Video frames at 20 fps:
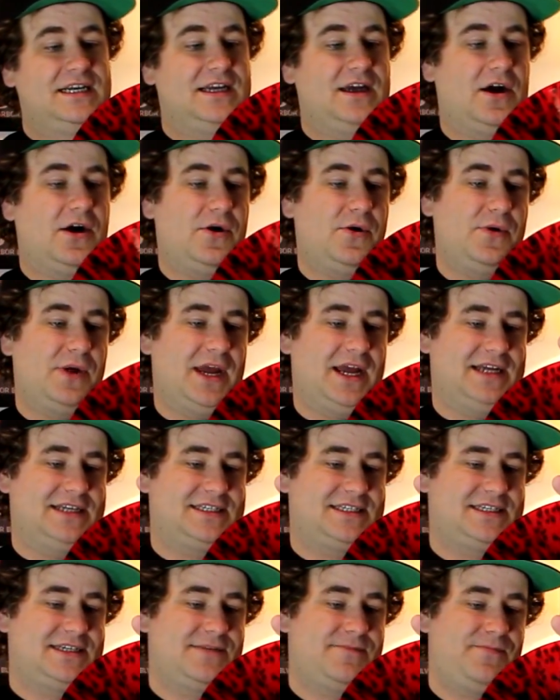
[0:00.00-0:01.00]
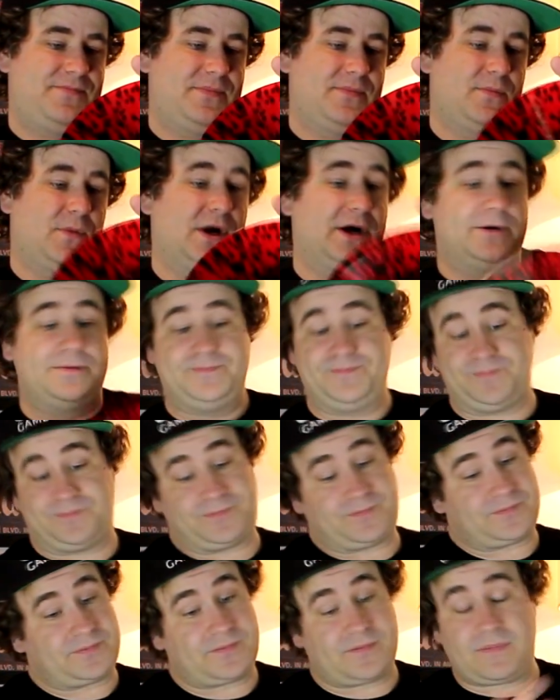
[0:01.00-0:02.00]
Oh yes. Well,
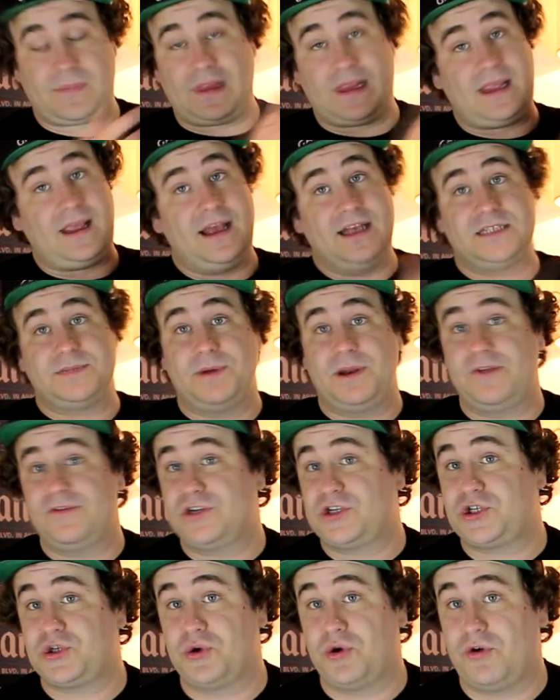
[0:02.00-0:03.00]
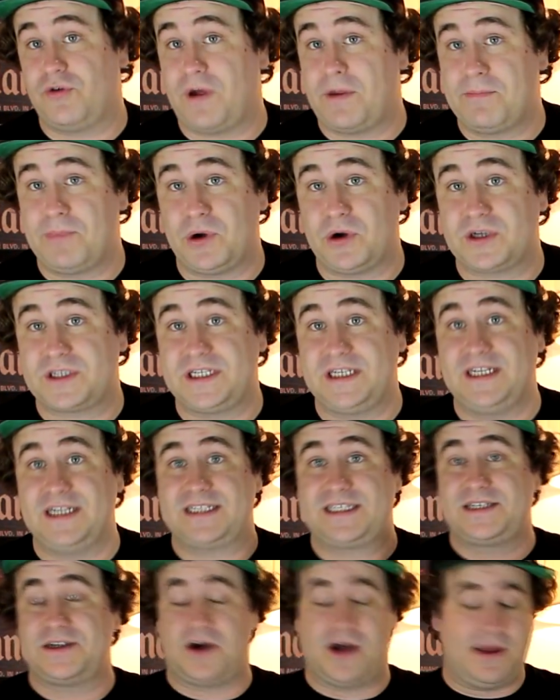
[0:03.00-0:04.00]
it's a bit of a shorter unboxing
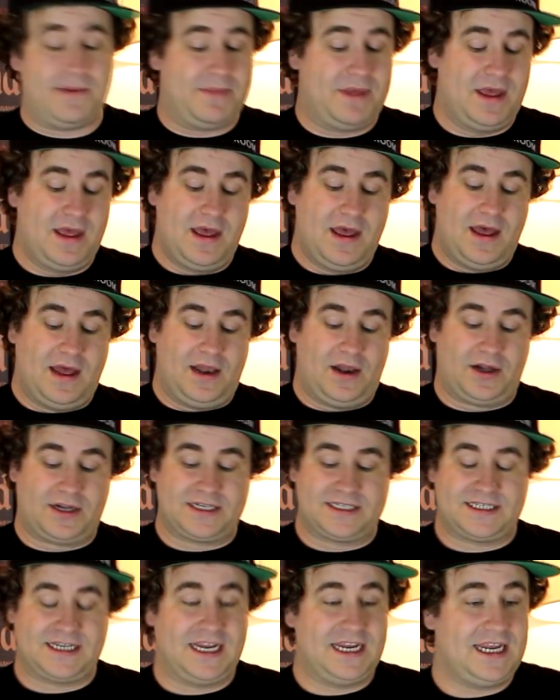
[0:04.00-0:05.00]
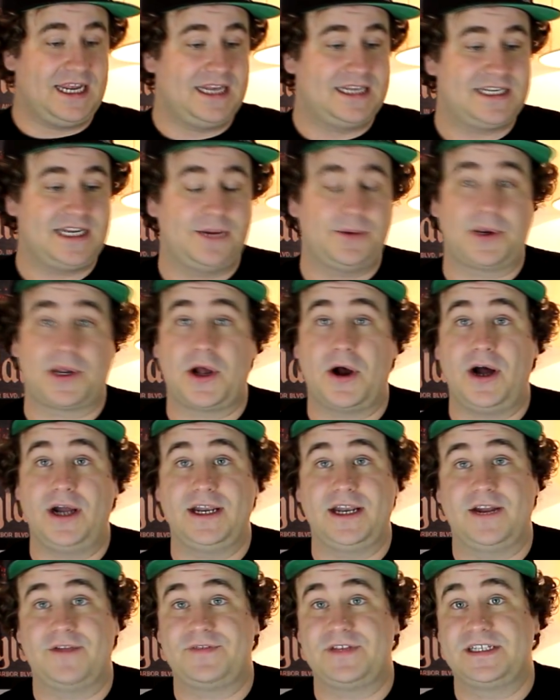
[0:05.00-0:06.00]
this time. Like I say, YeTee were
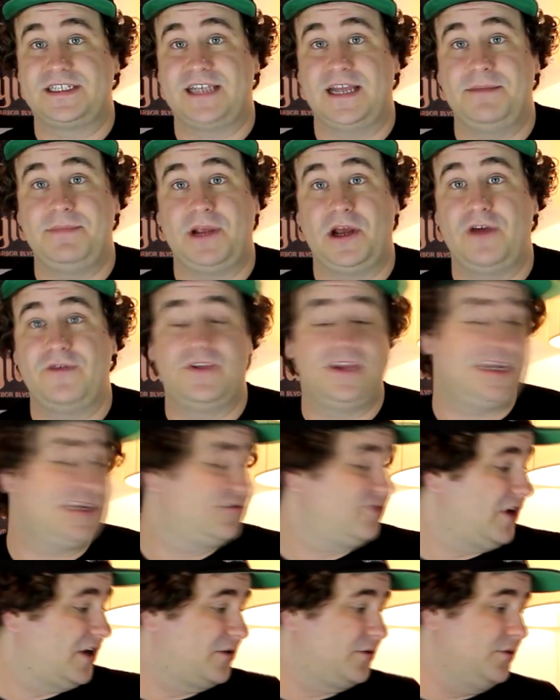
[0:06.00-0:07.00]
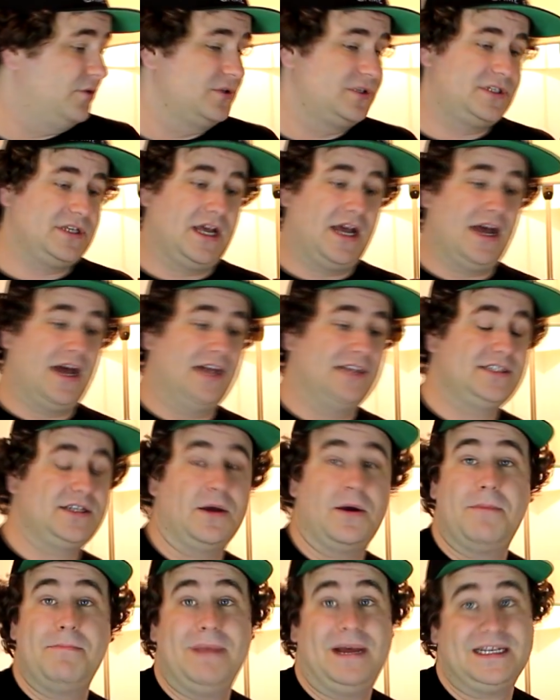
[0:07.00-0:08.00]
kind enough to send me over these records,
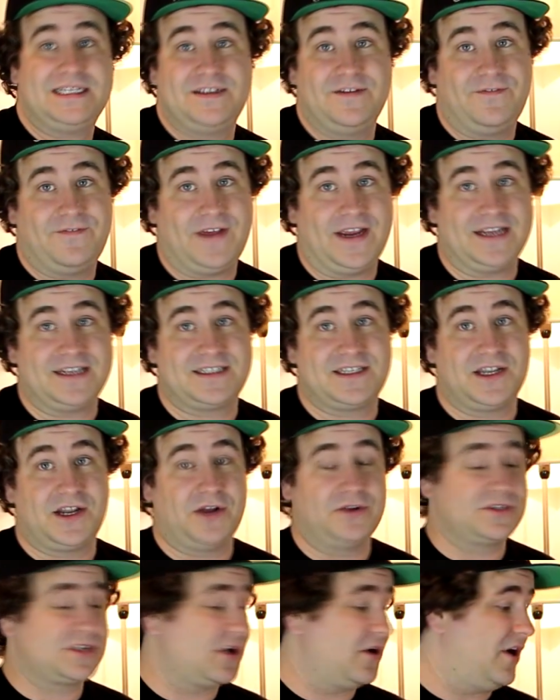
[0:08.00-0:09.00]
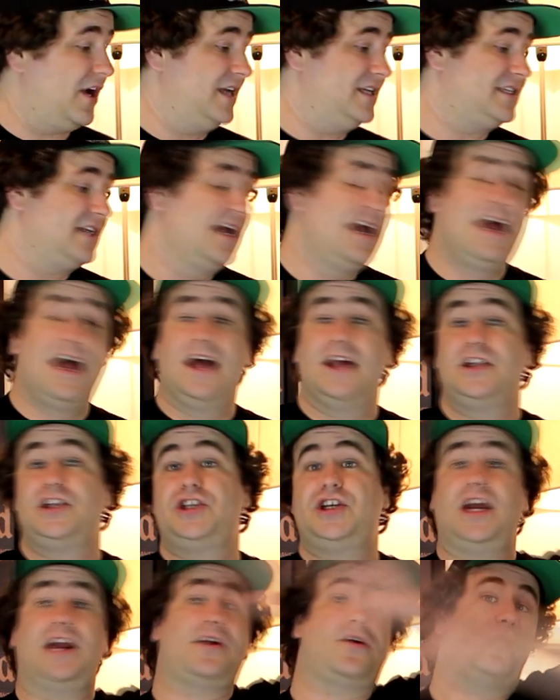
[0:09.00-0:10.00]
so a massive thanks to those guys.
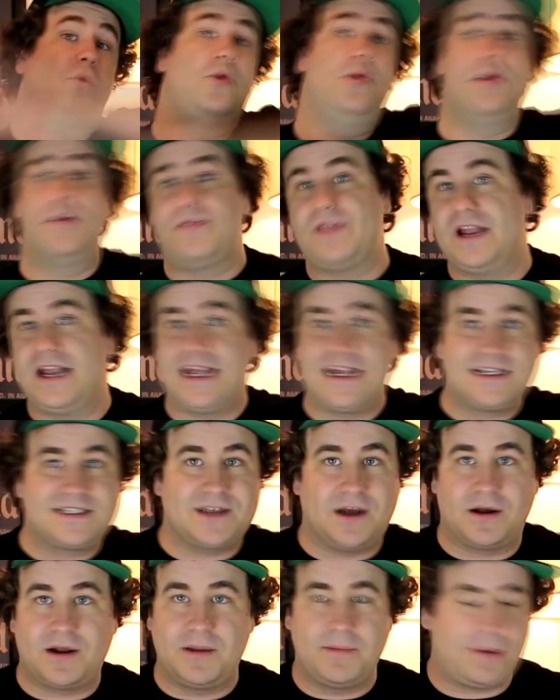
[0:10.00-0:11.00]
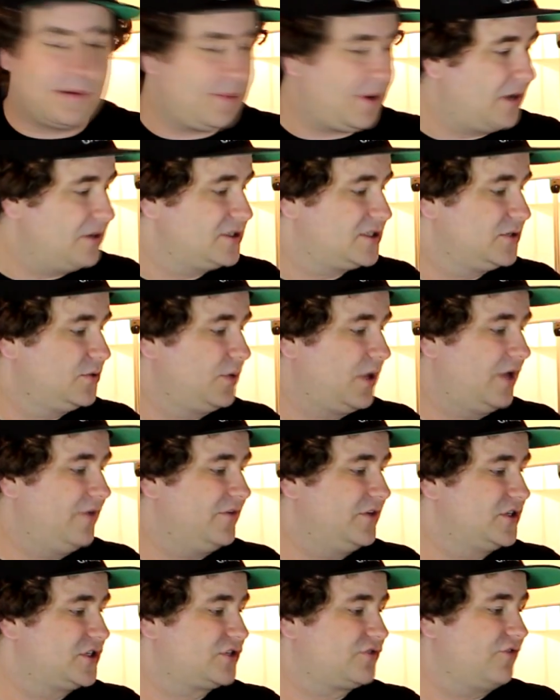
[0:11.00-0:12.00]
Check all of the links that I'm going to be posting all
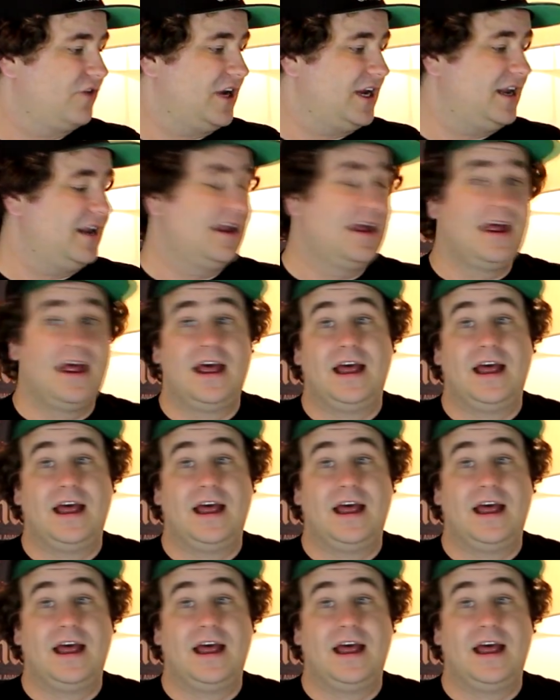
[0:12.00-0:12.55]
over the screen.